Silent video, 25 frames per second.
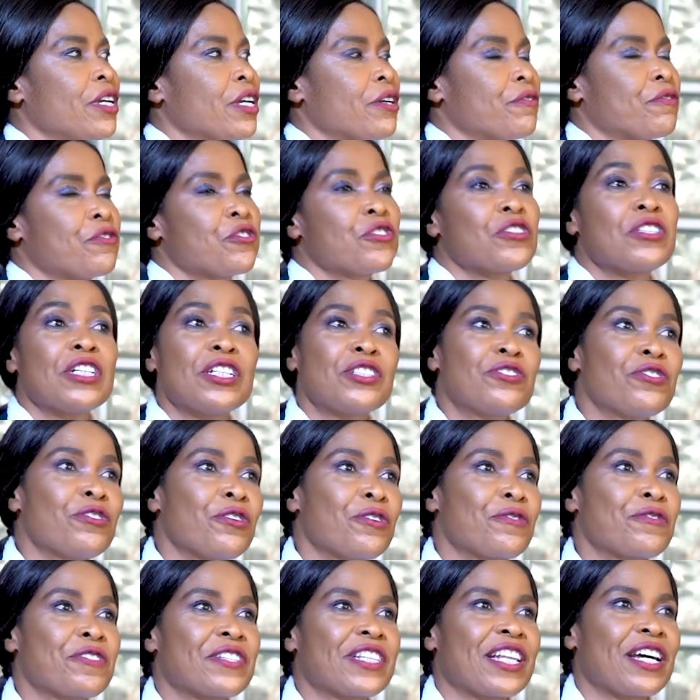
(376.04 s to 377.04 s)
have shortage
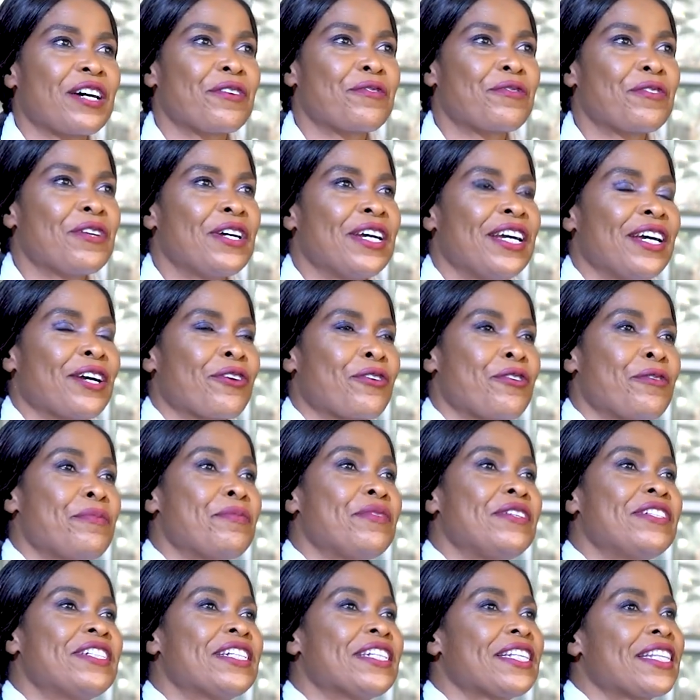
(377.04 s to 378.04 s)
of staff,
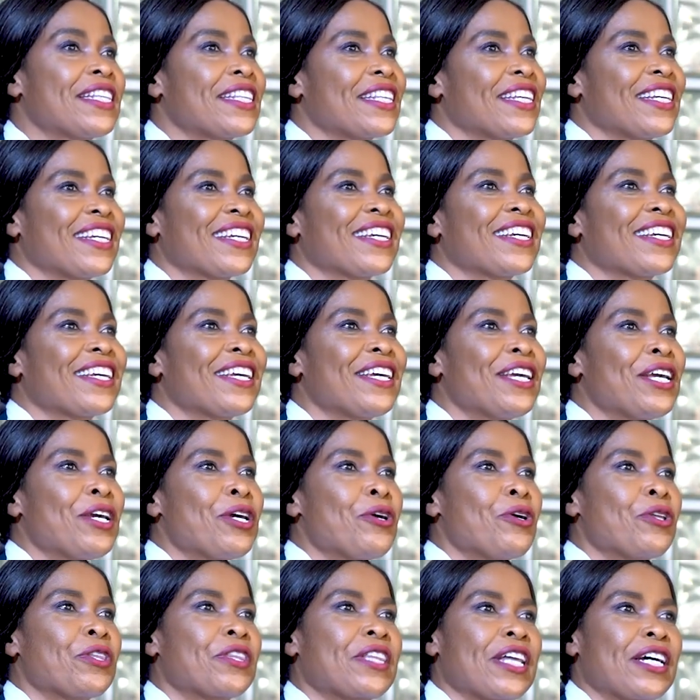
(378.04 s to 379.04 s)
community think
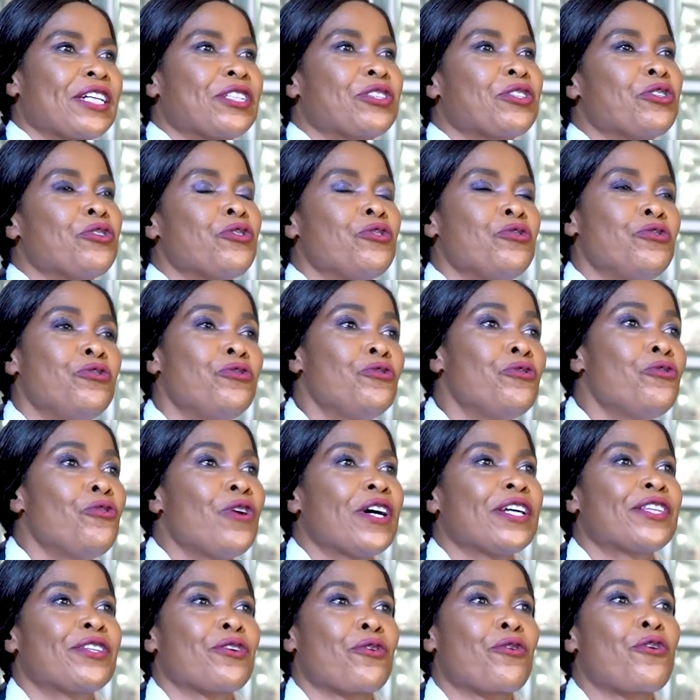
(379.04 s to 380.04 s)
that you
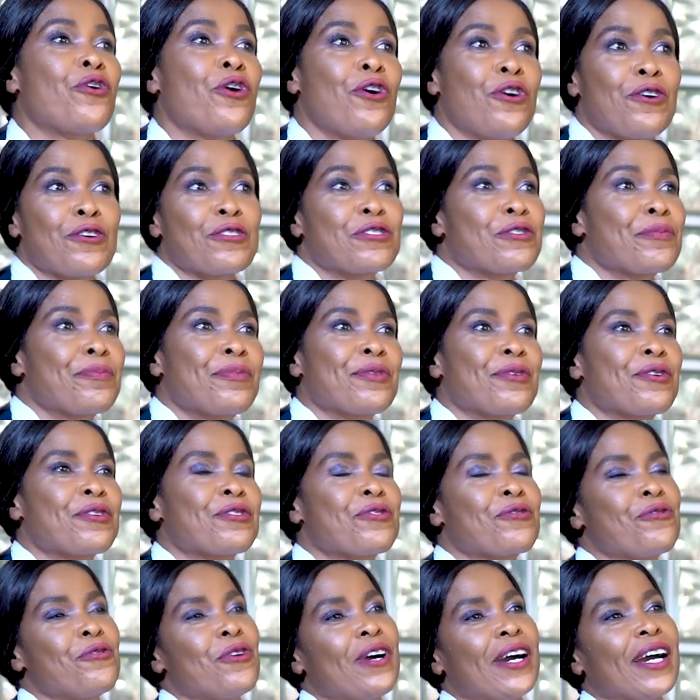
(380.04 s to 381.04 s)
are the cause
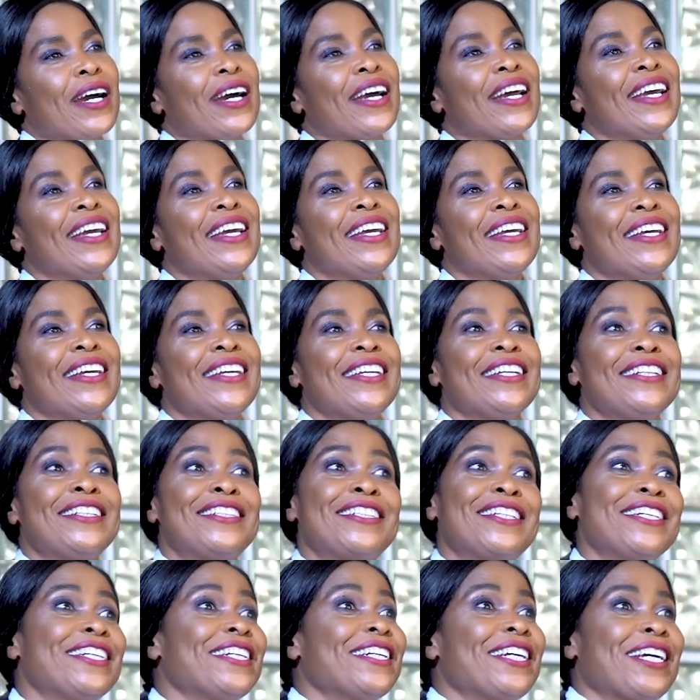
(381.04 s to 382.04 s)
because you are
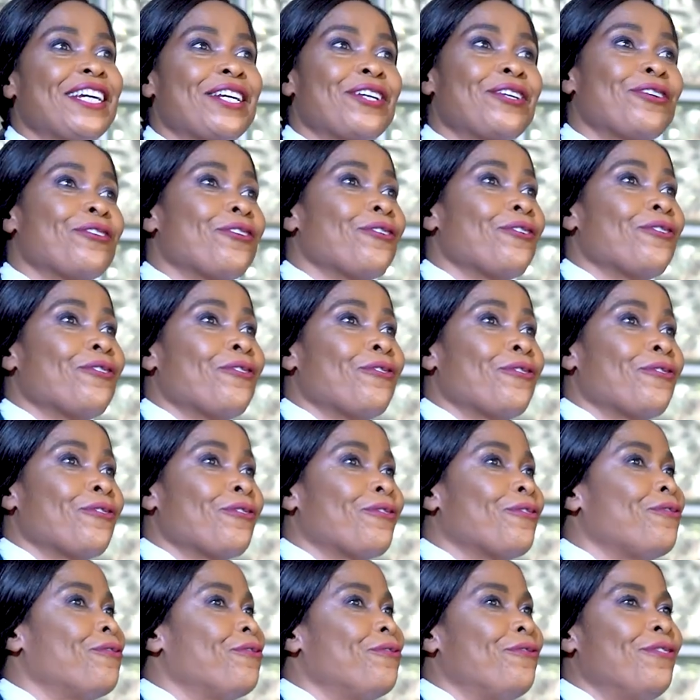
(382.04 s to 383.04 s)
eating you
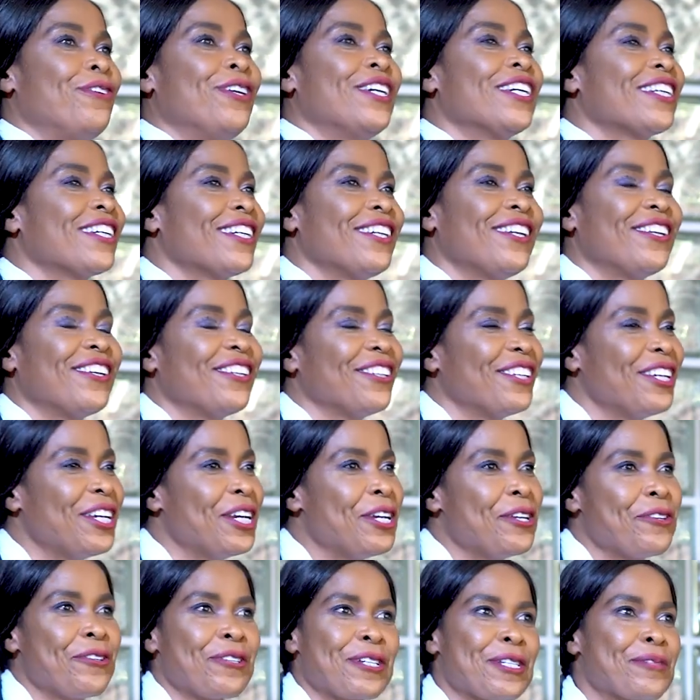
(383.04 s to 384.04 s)

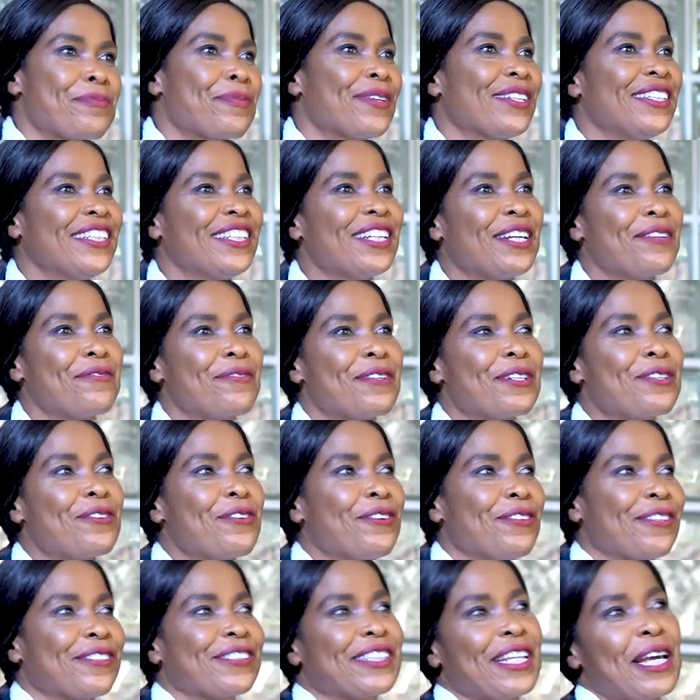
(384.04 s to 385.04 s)
are spending a very
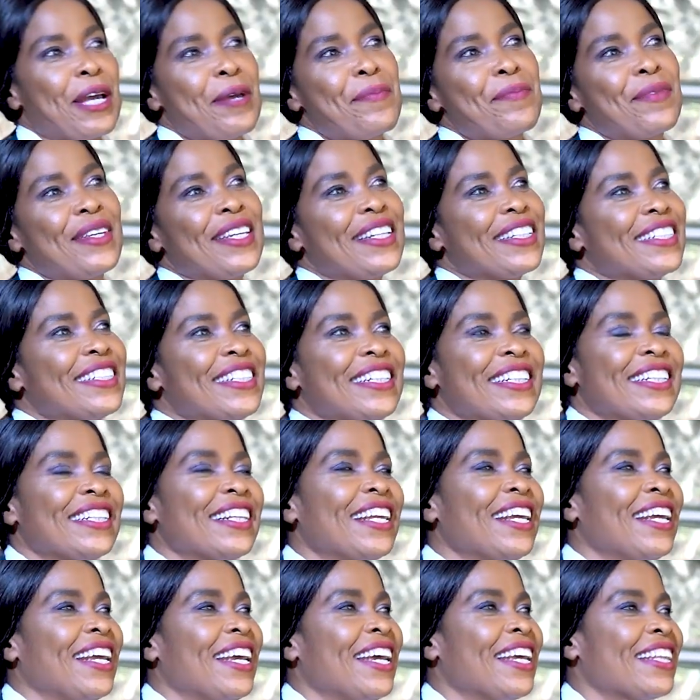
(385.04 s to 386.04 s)
long time eating.
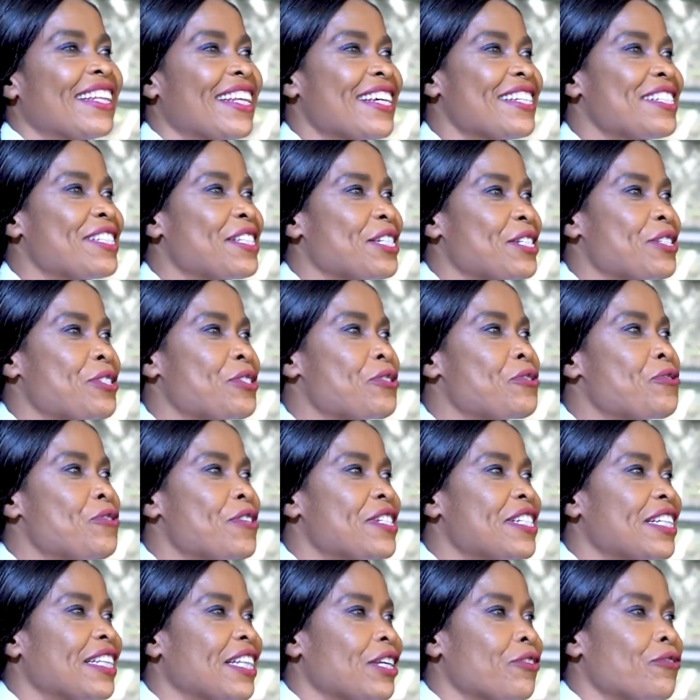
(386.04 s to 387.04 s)
That's the
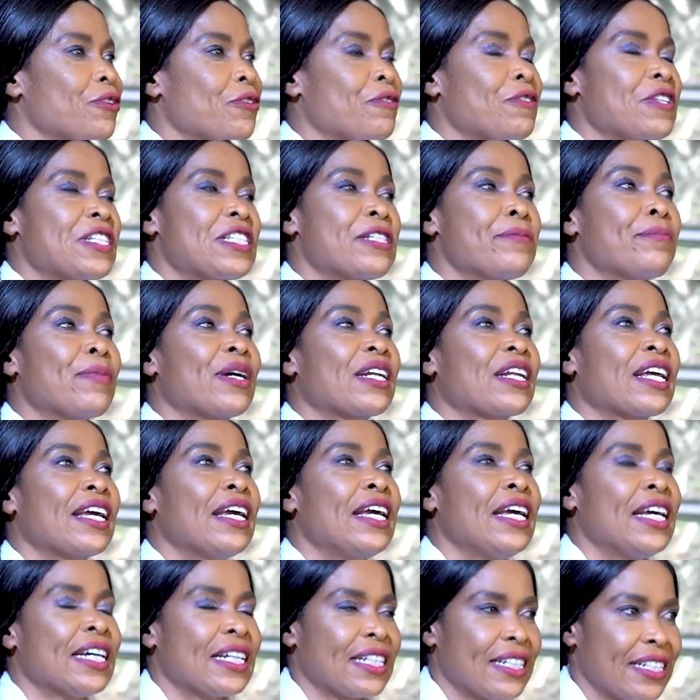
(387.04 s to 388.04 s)
situation that we're facing. But
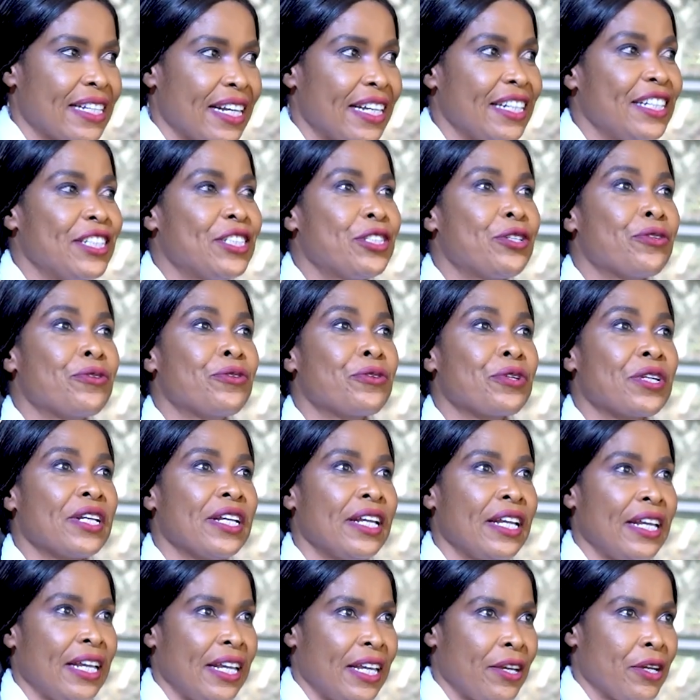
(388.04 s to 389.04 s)
reality,
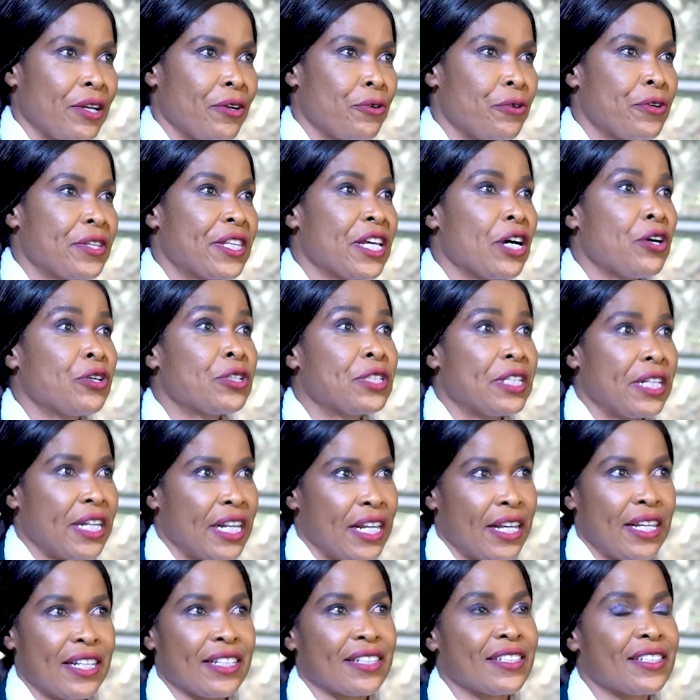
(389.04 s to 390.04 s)
without
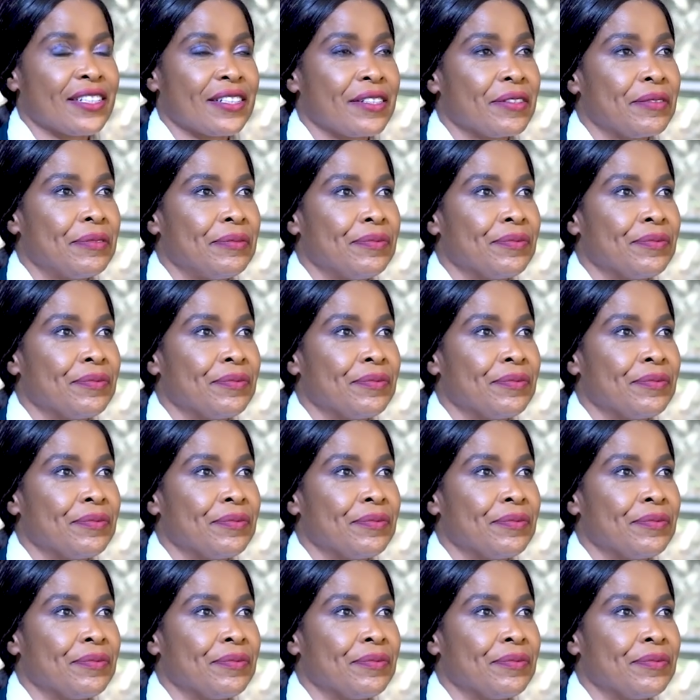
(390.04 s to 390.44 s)
nurse,